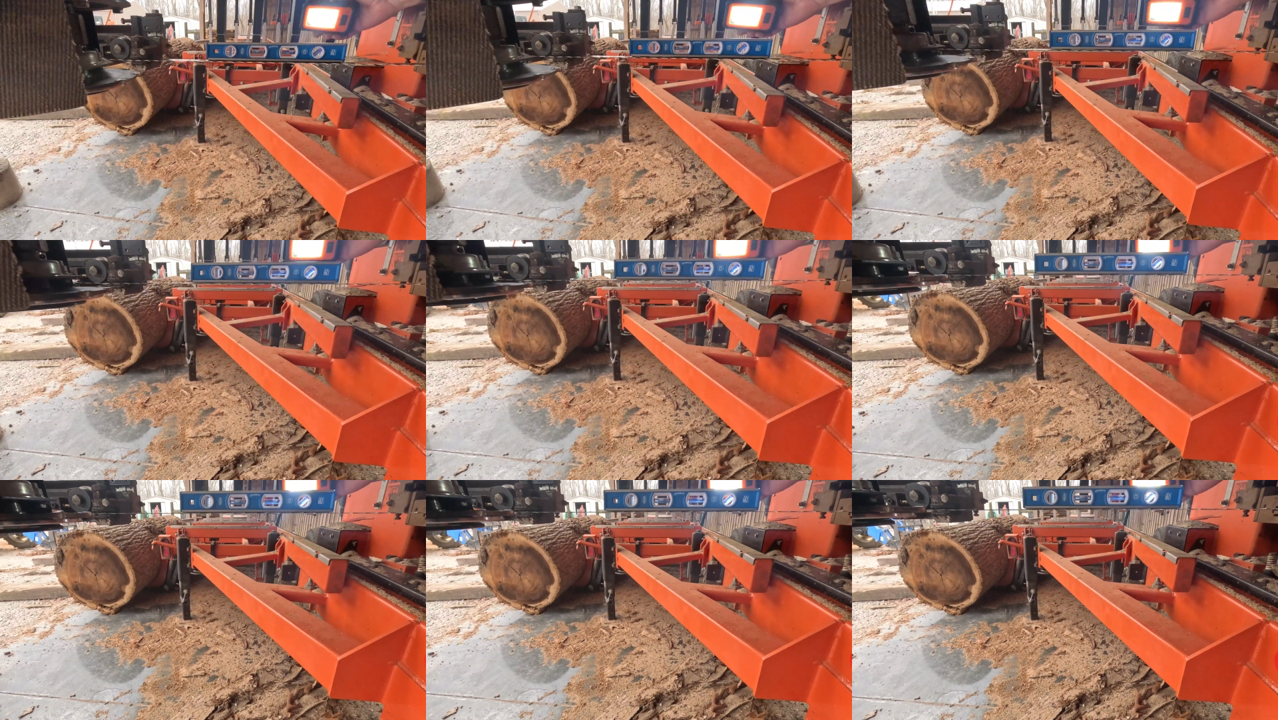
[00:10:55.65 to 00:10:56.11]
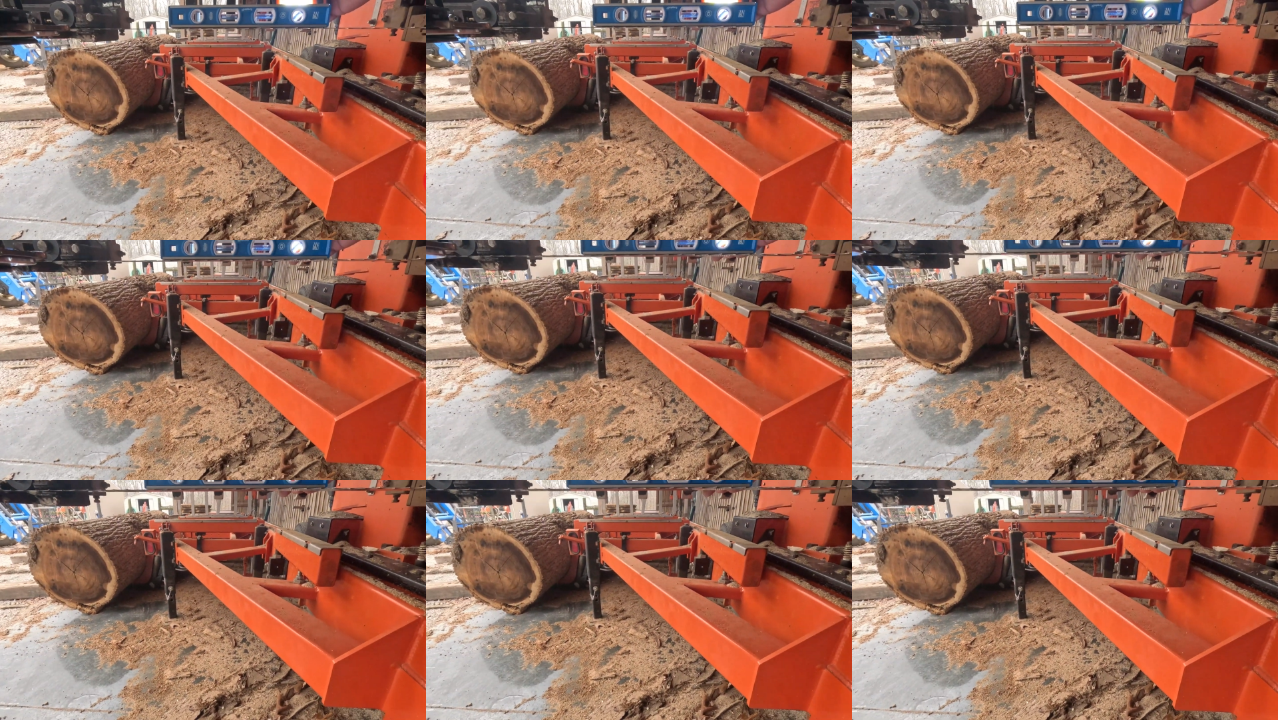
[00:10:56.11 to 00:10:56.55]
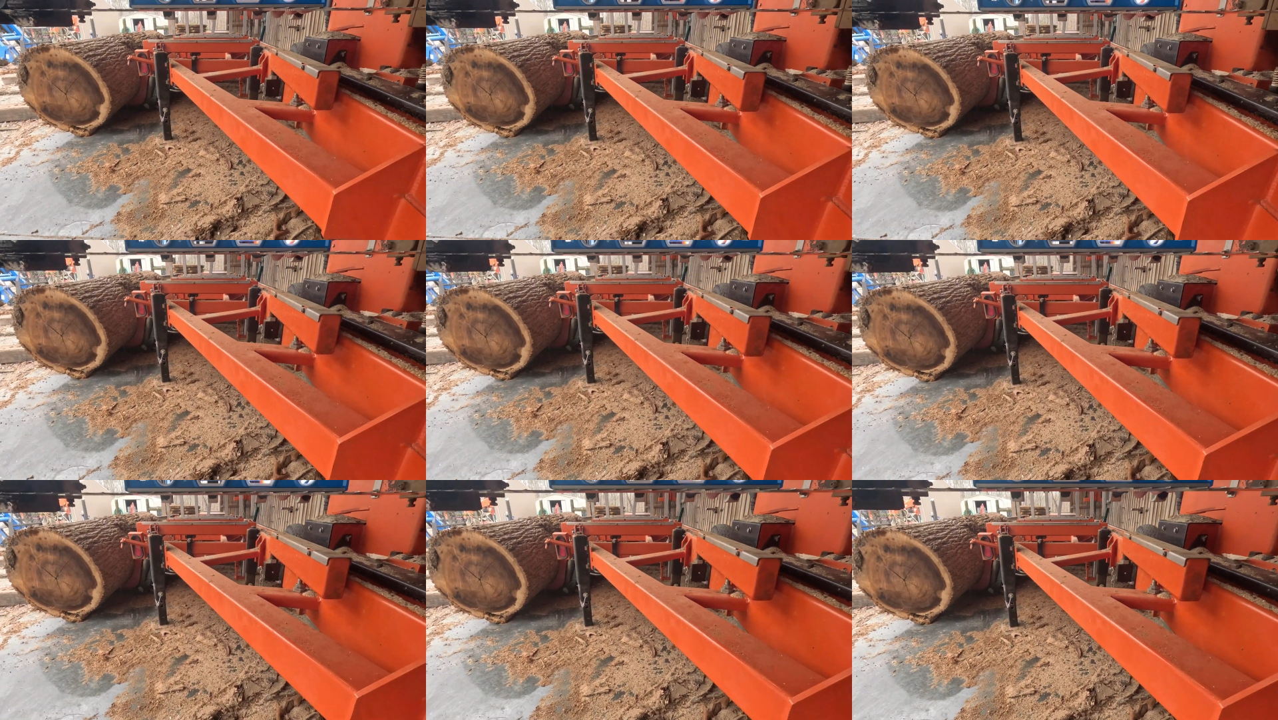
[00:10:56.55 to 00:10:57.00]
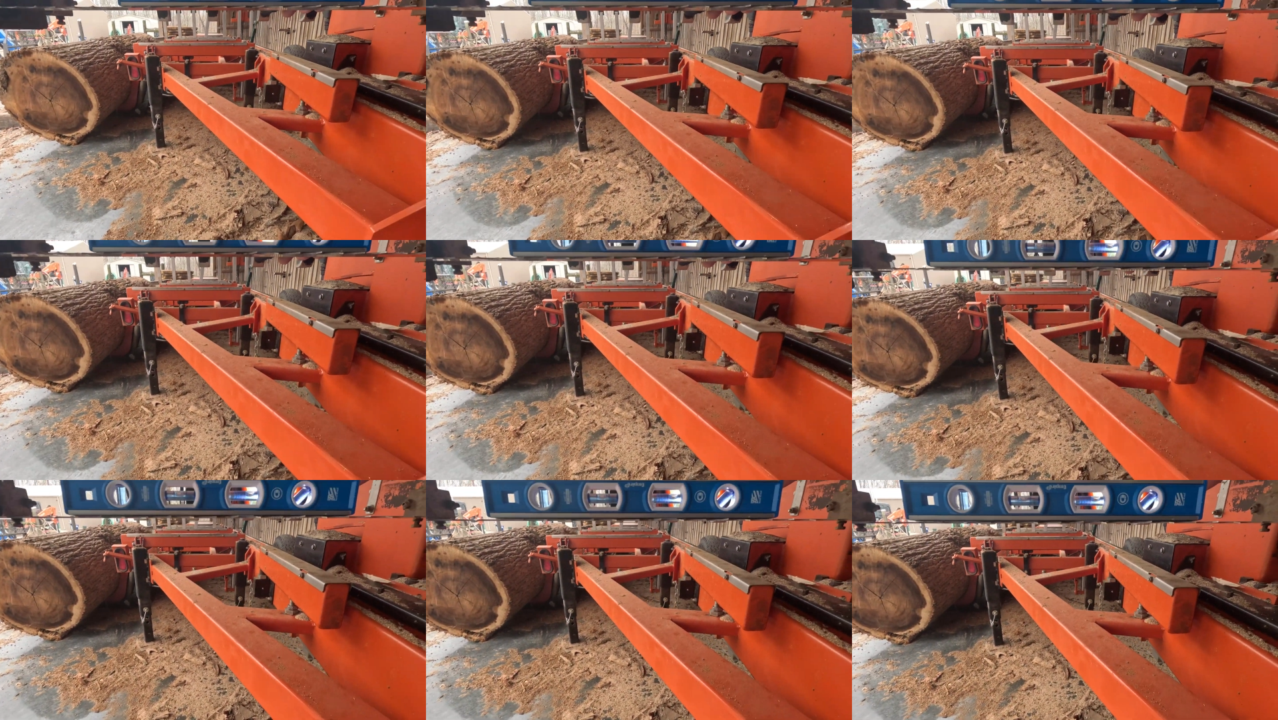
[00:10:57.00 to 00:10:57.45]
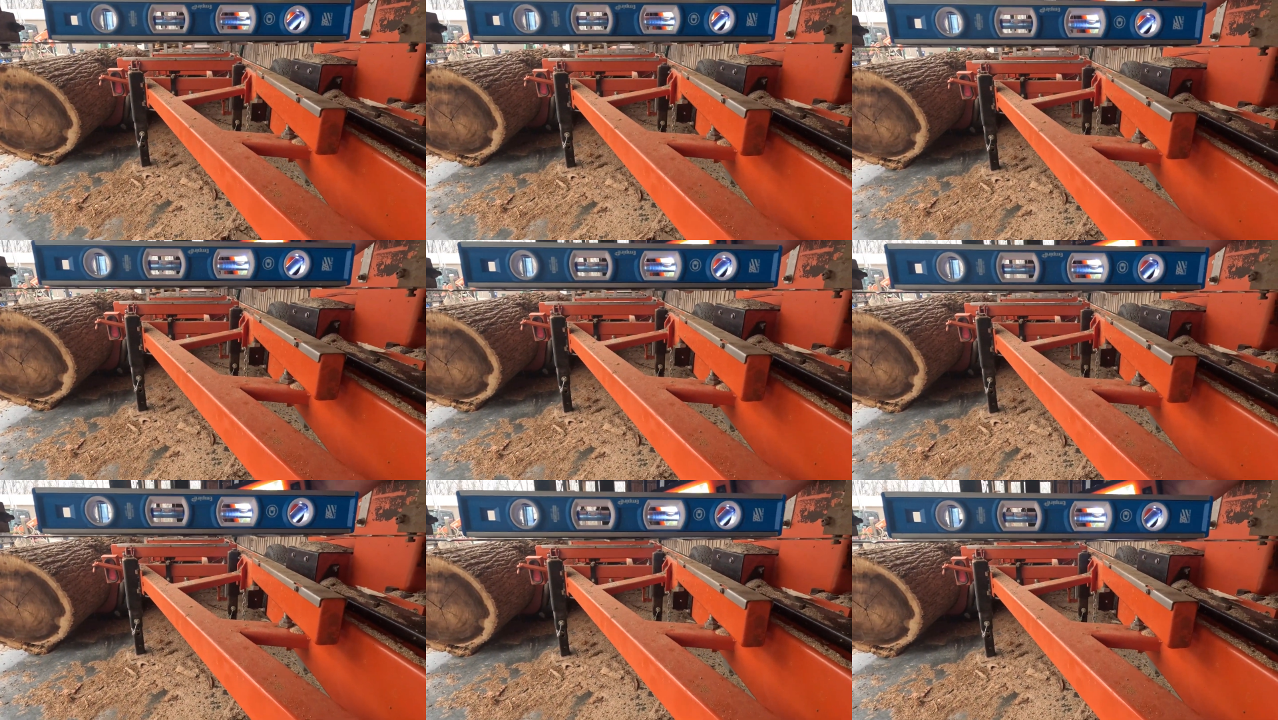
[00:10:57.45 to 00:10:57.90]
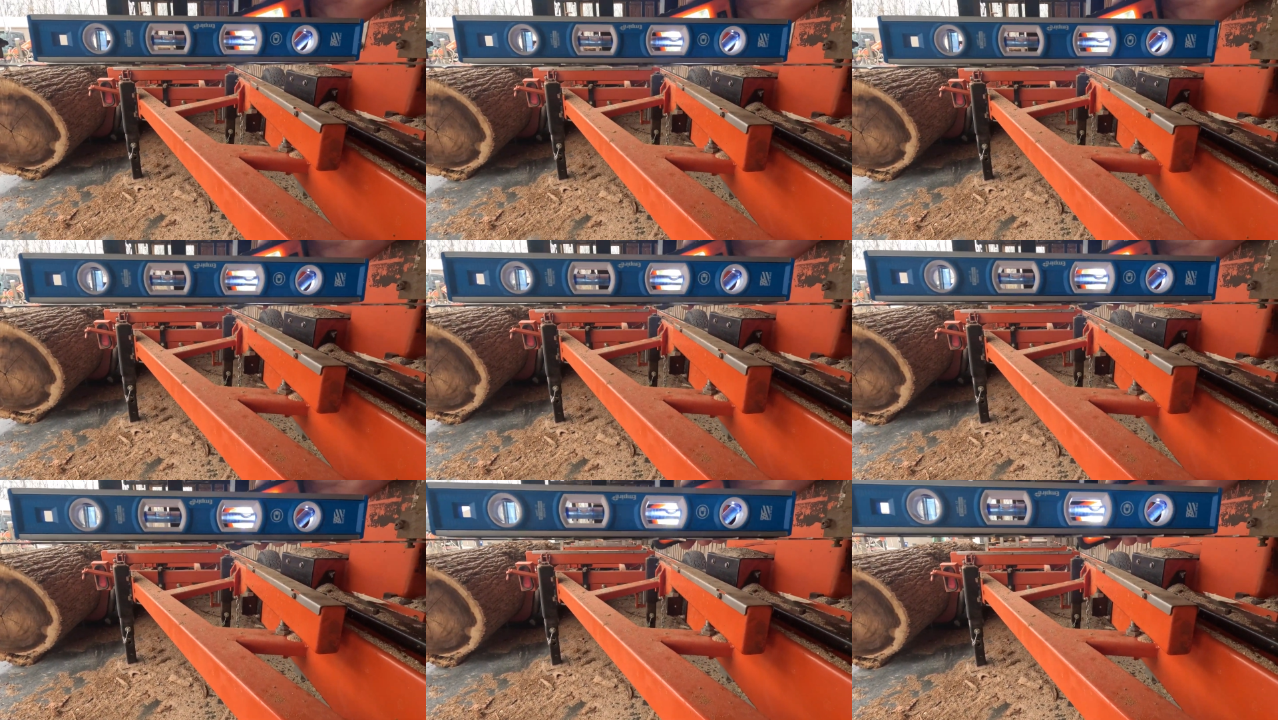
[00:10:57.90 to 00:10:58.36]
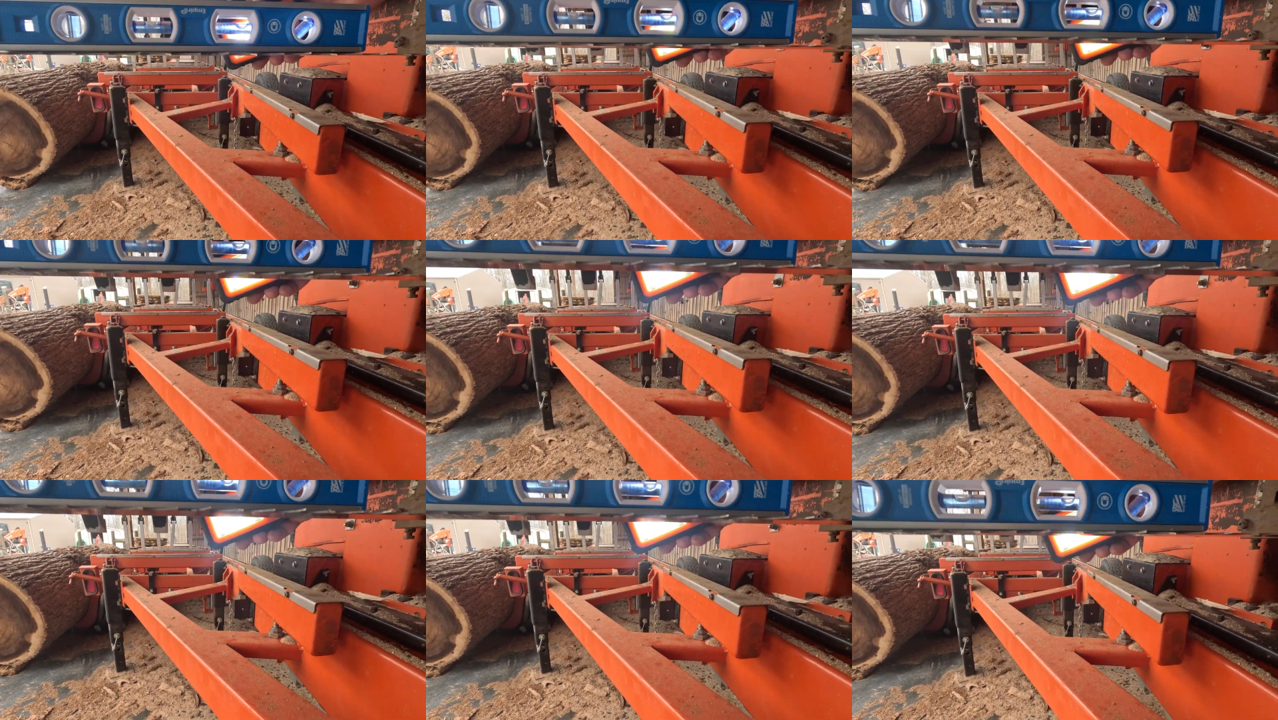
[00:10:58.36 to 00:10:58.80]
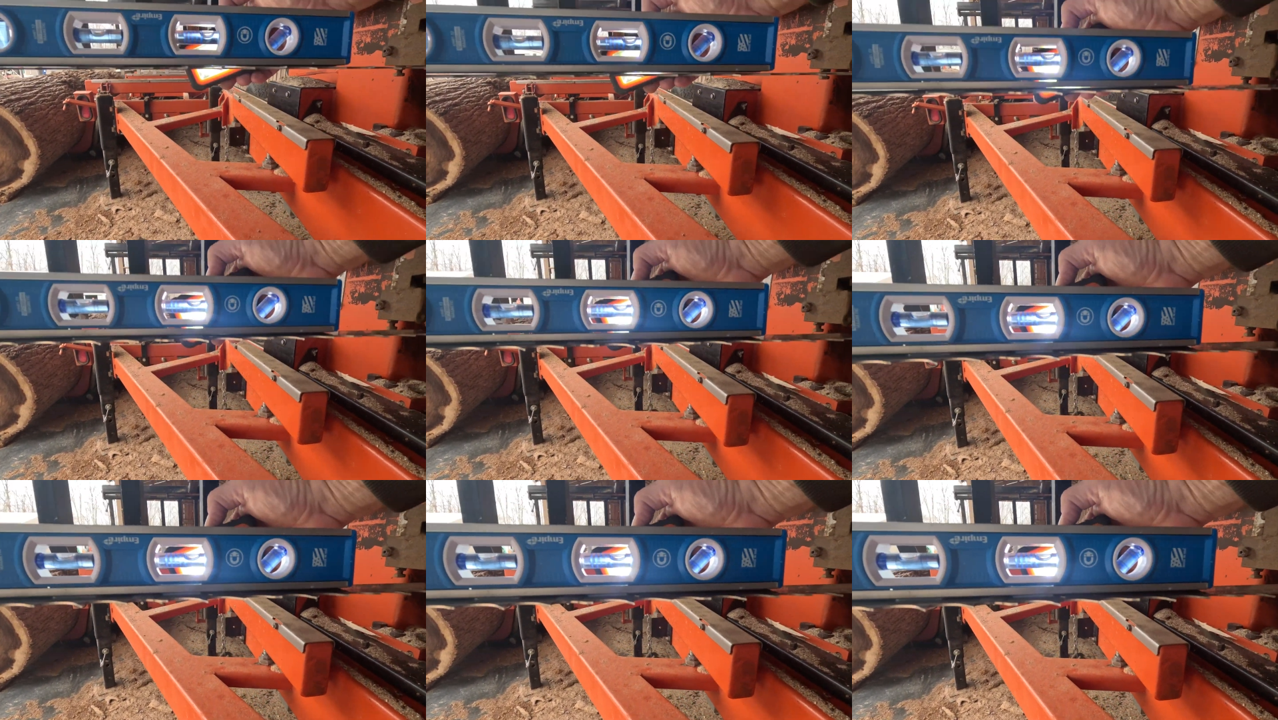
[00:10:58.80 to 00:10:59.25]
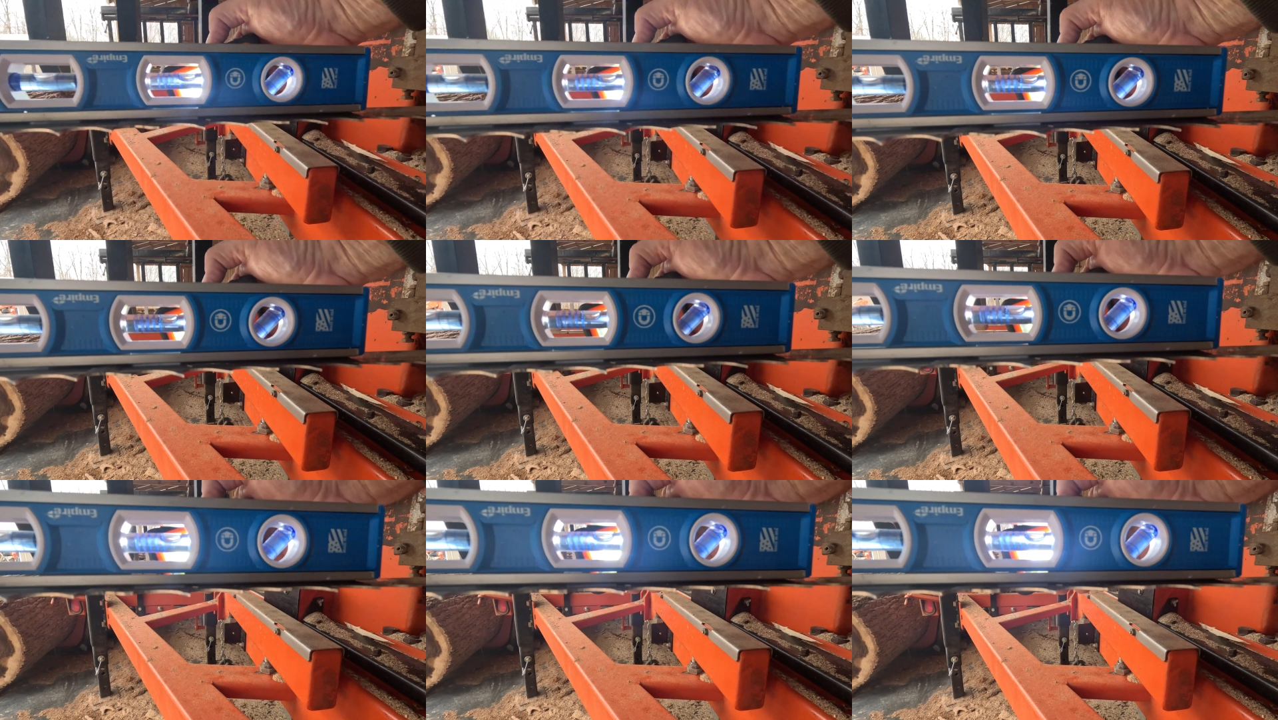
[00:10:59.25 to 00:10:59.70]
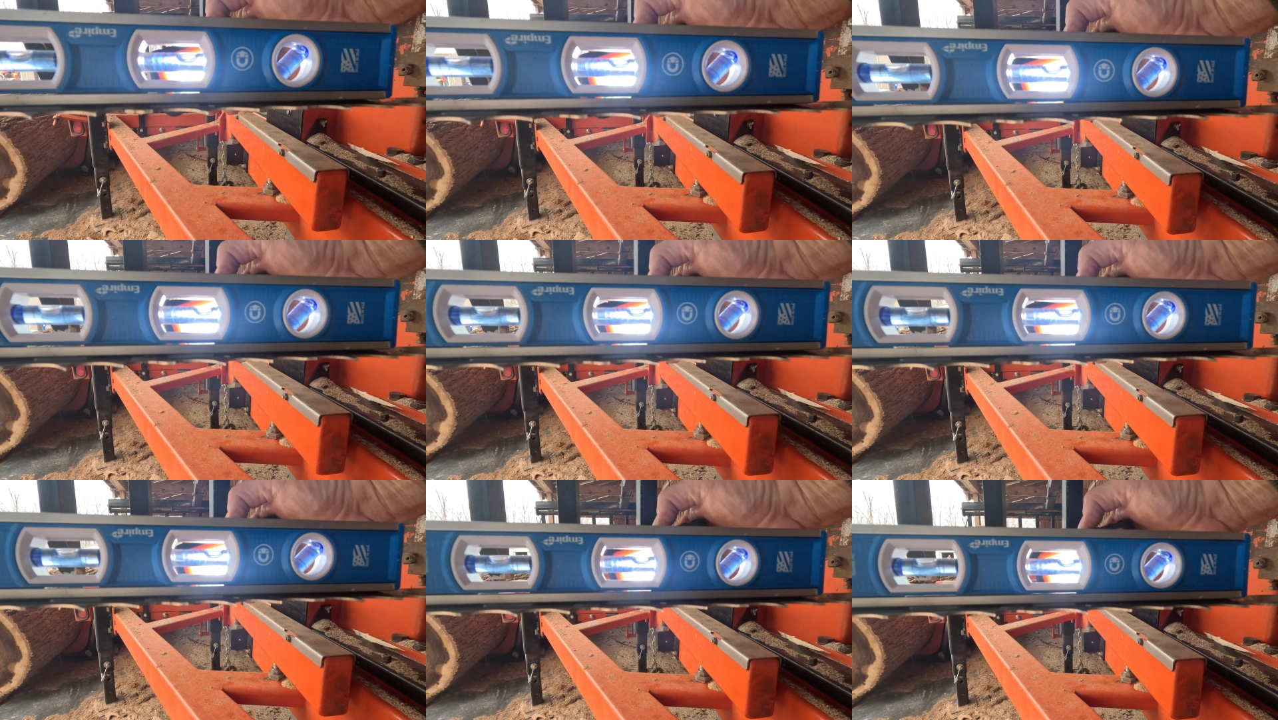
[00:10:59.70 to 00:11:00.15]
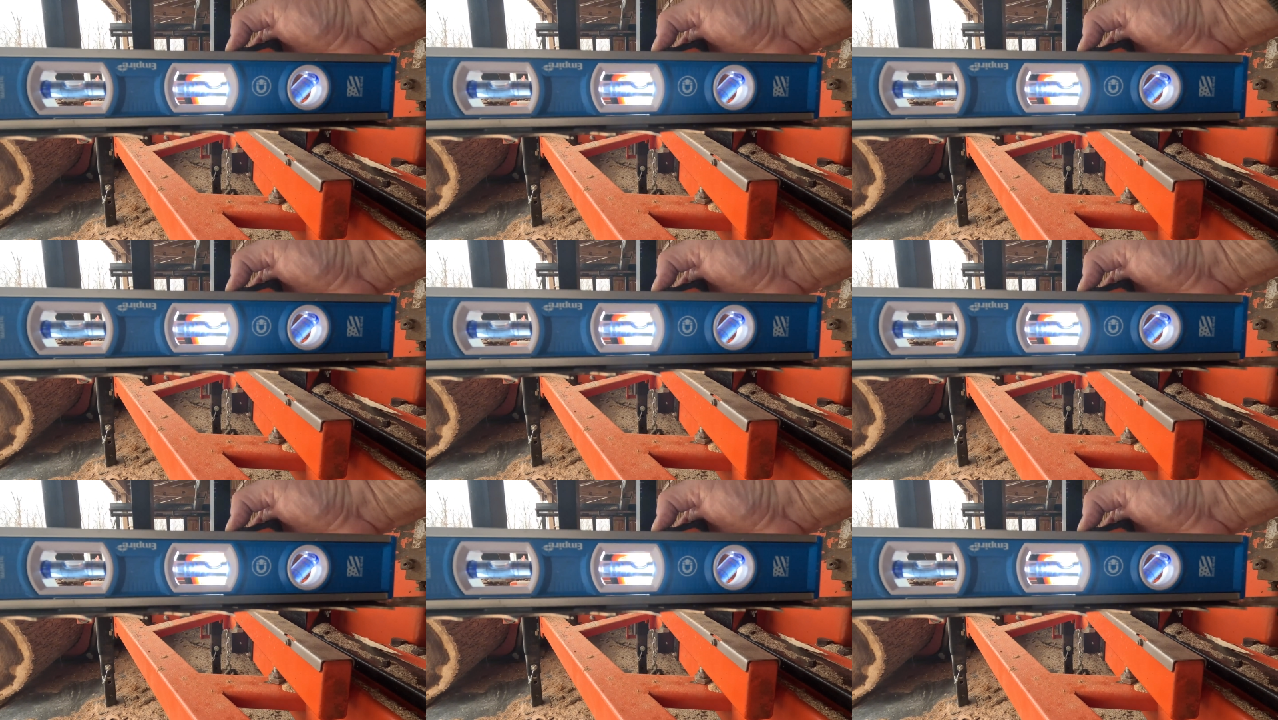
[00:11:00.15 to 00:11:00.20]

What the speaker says: No face is visible, so there are no lips to read.